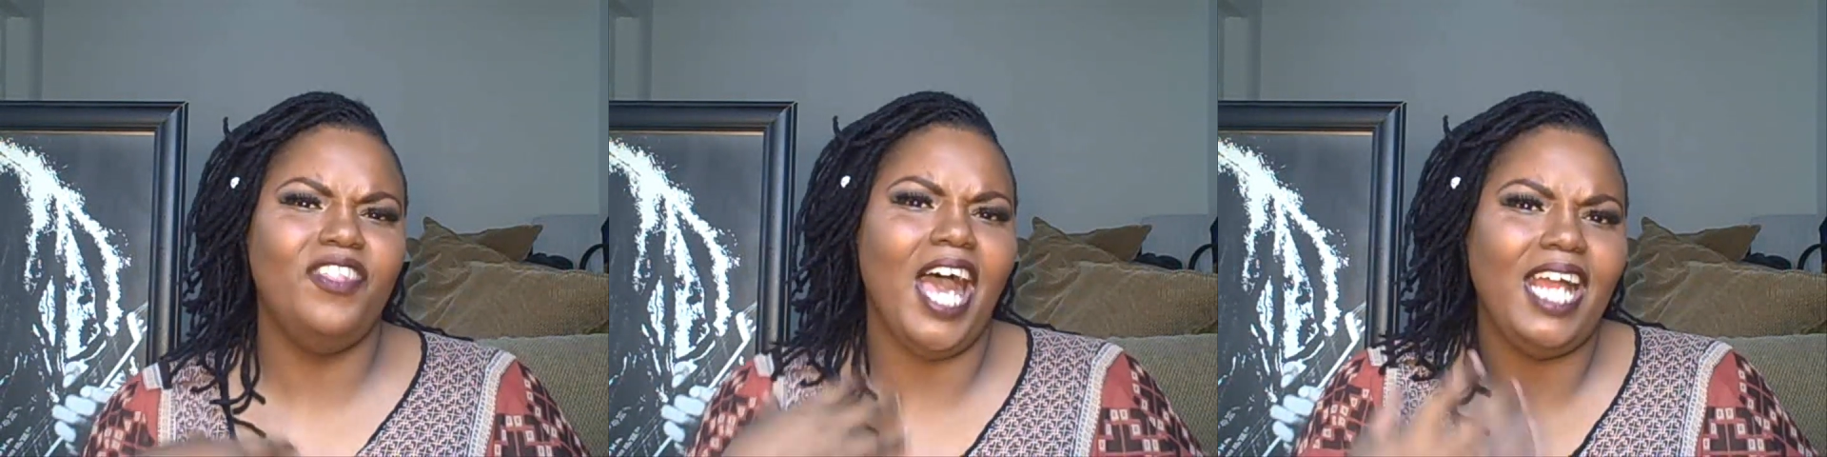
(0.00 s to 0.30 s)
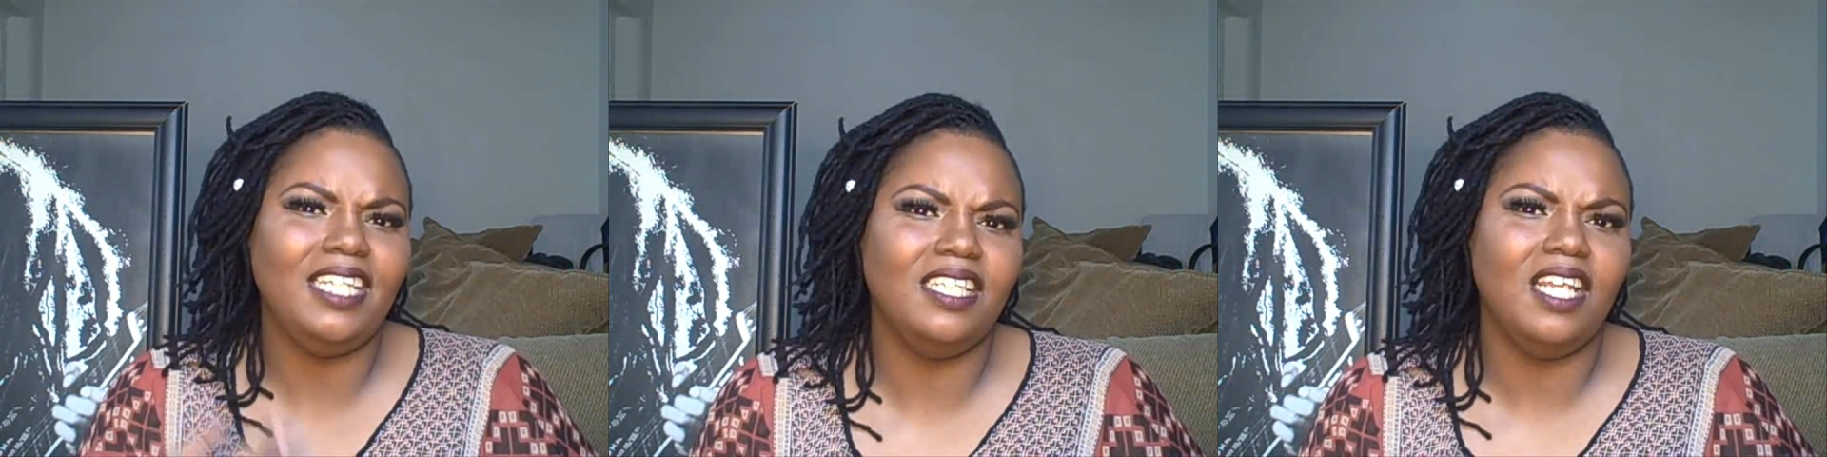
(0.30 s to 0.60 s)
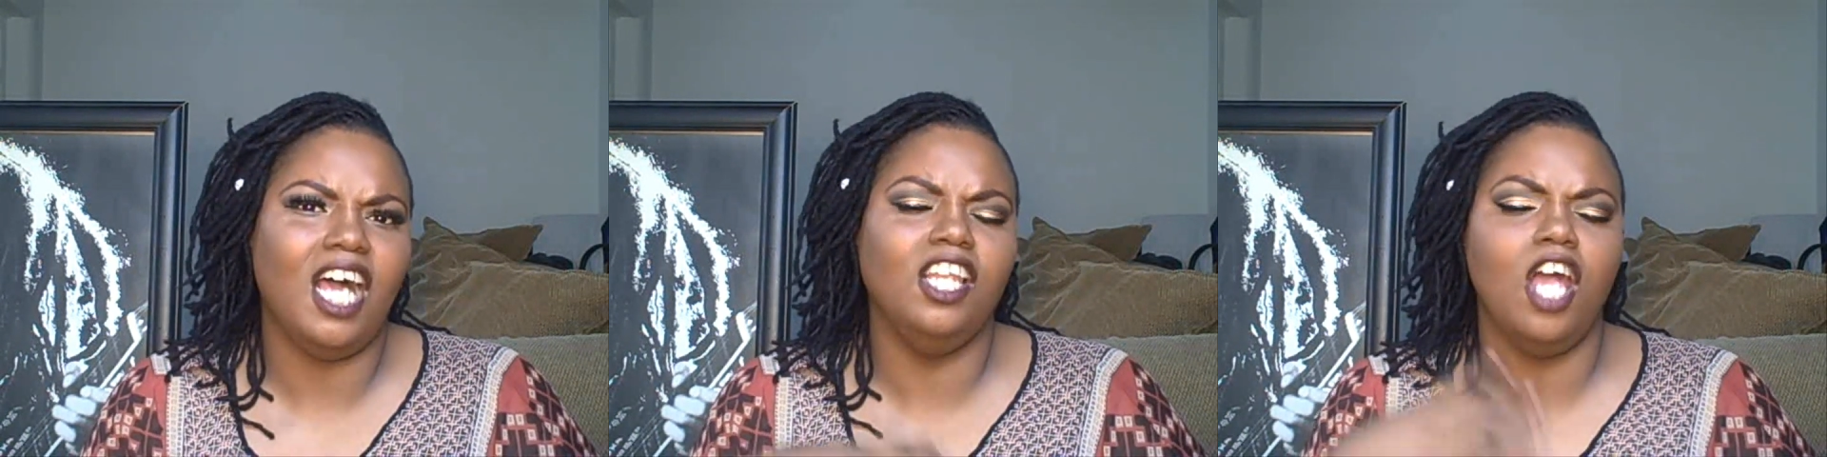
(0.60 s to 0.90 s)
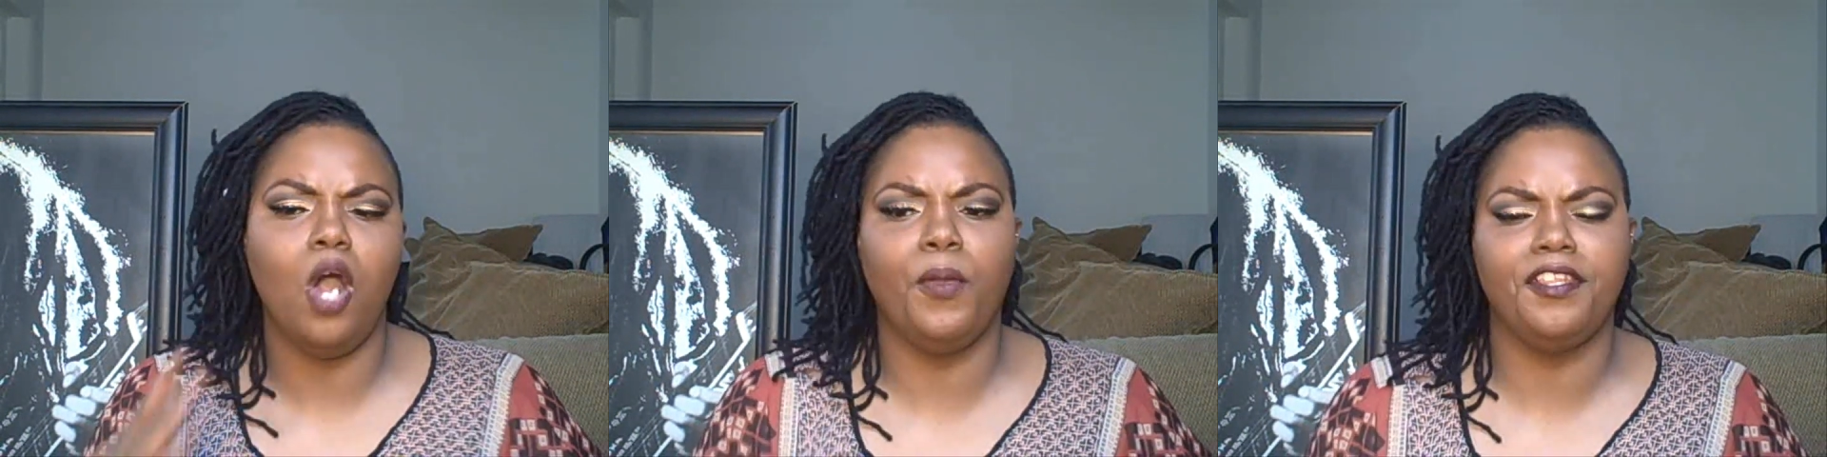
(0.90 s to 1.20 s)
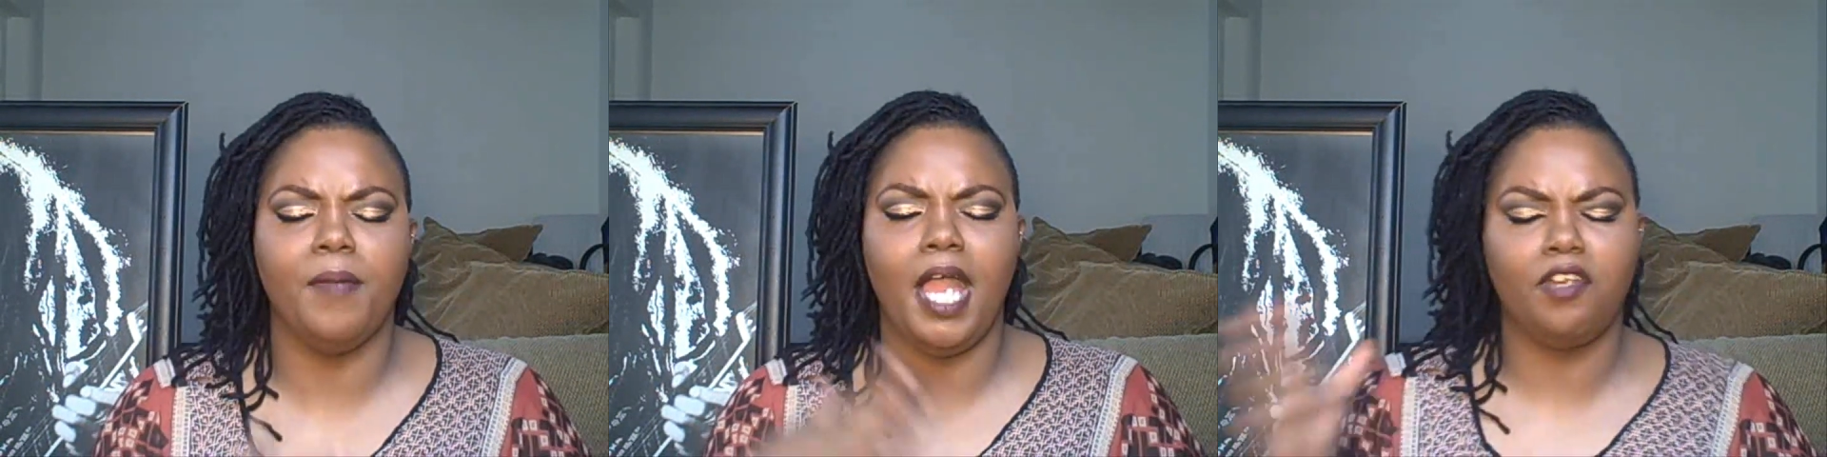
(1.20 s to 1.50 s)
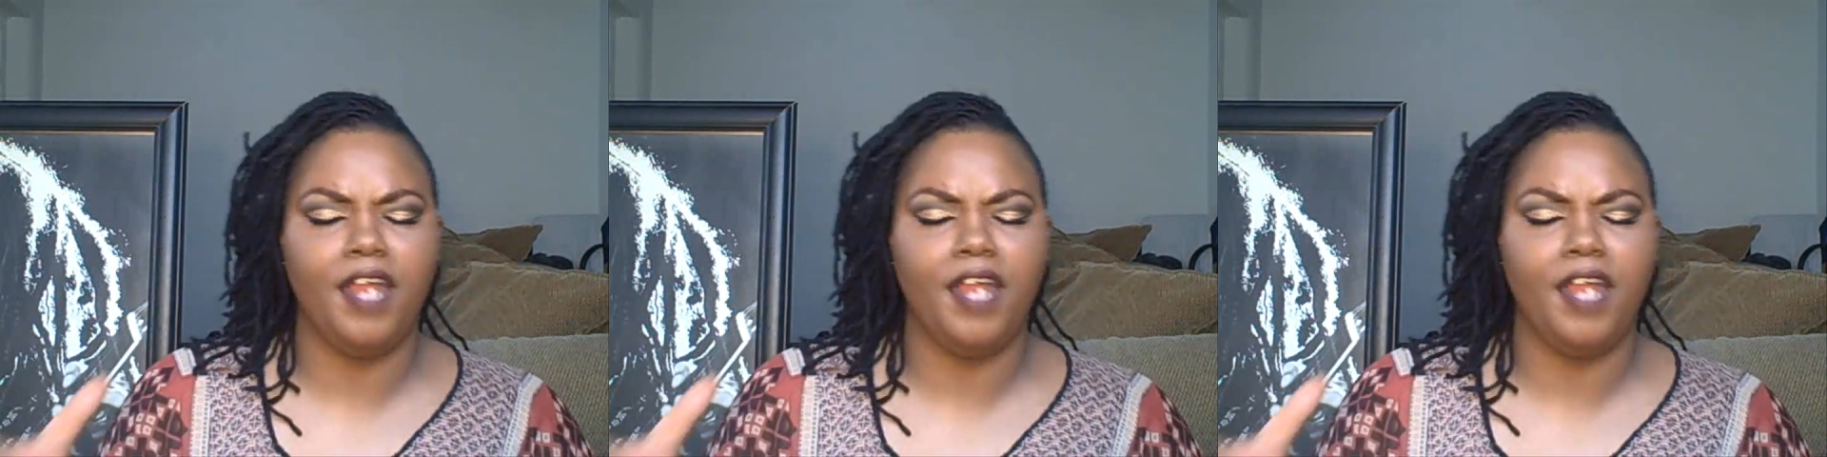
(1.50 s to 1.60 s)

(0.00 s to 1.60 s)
That, along with my